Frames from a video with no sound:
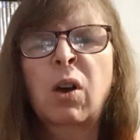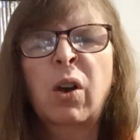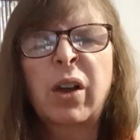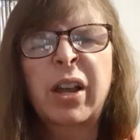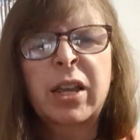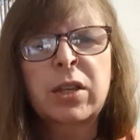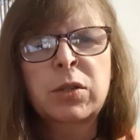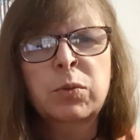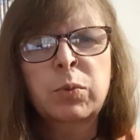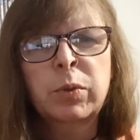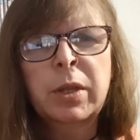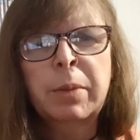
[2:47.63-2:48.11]
I
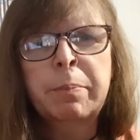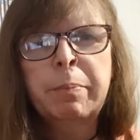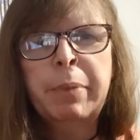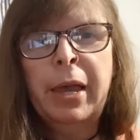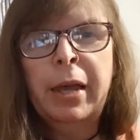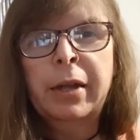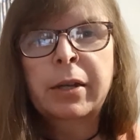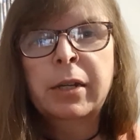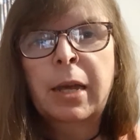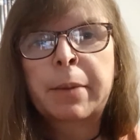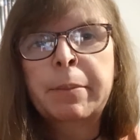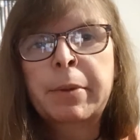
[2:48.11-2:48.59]
guess when the
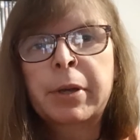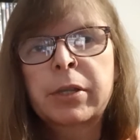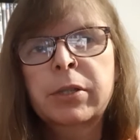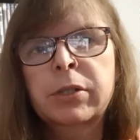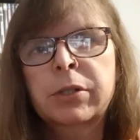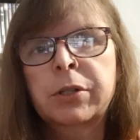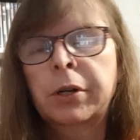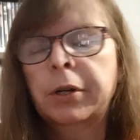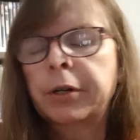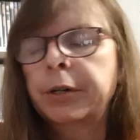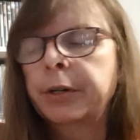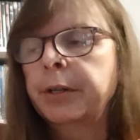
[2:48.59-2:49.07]
pandemic
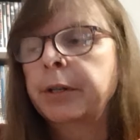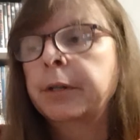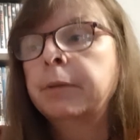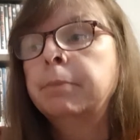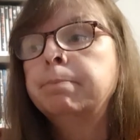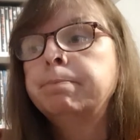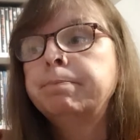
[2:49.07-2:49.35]
started.